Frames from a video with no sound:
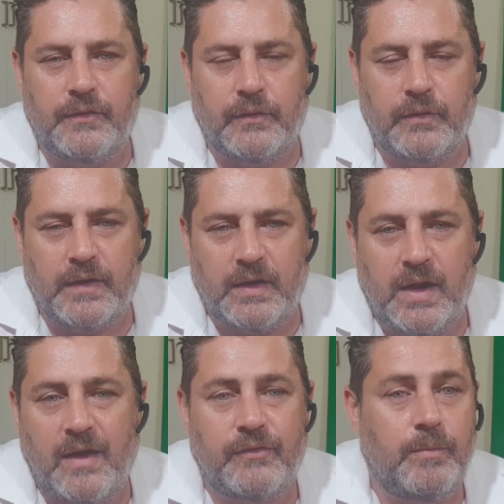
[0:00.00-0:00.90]
to do that.
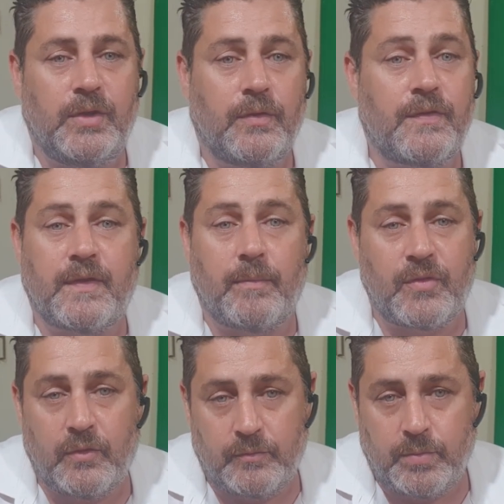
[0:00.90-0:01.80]
You have to be on some
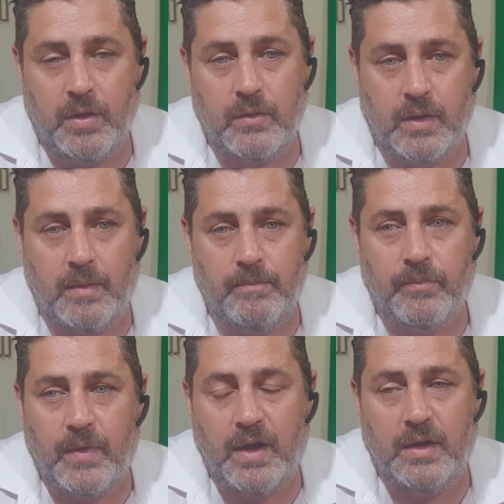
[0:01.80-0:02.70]
sort of program.
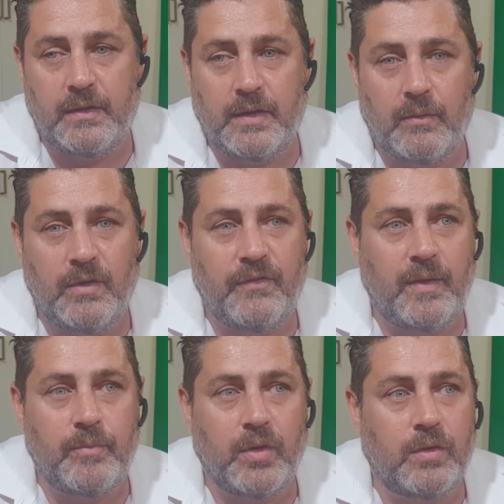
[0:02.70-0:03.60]
And we've
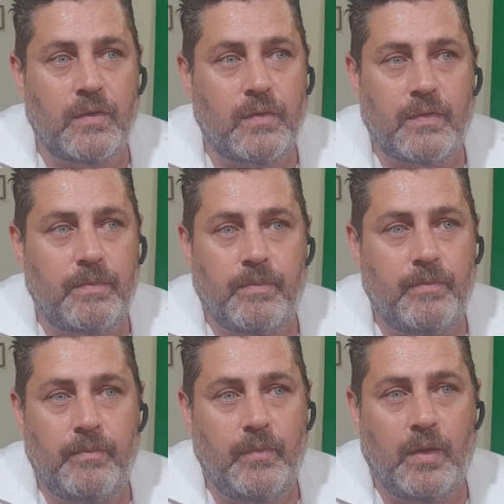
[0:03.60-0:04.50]
had brokers
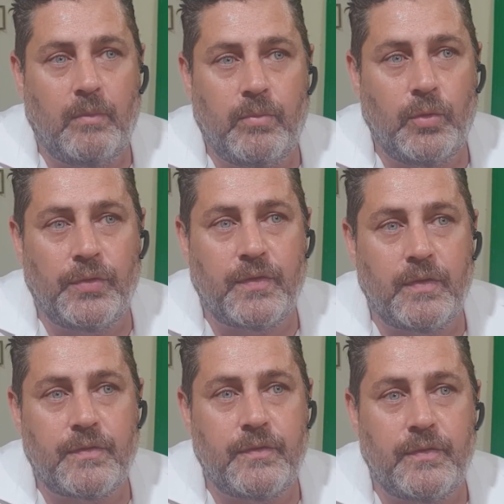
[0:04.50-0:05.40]
on board
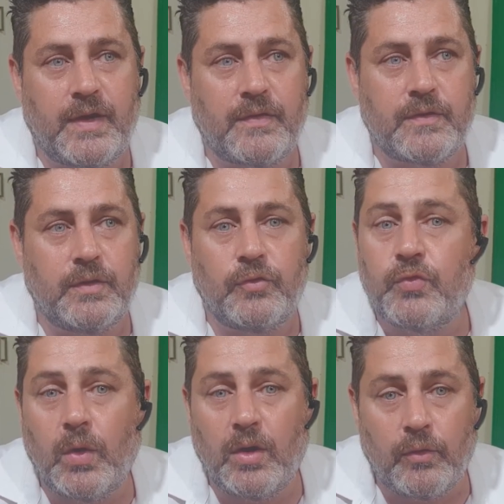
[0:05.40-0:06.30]
since
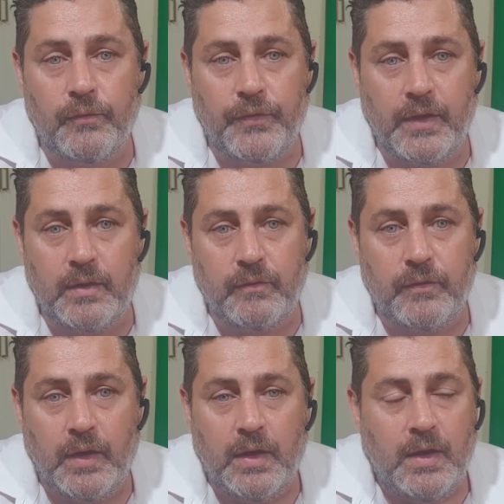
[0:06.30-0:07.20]
2012 that
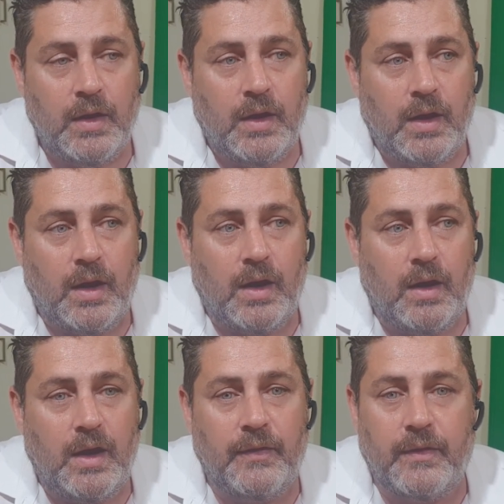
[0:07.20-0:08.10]
have
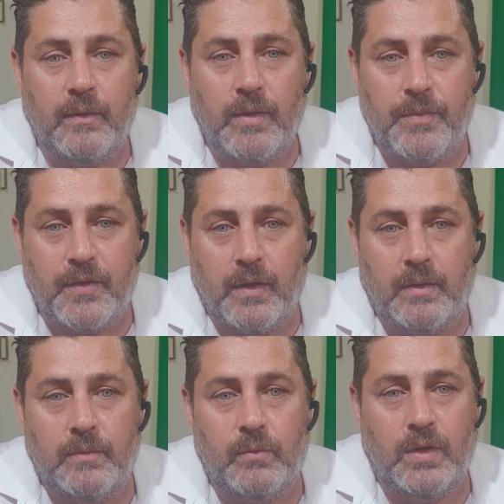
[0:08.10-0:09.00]
had their
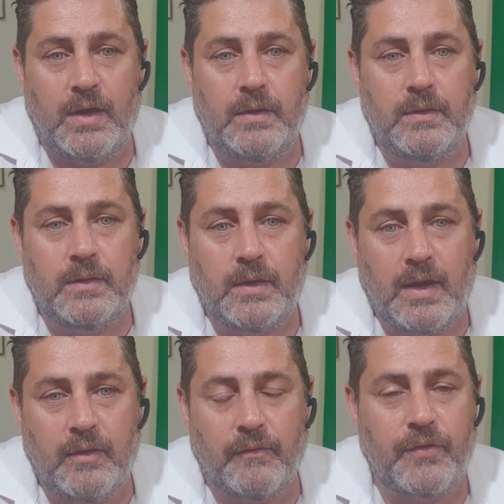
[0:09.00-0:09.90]
website run,
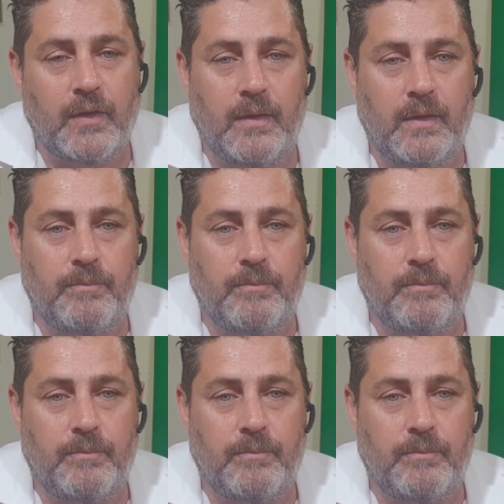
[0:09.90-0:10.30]
had offsite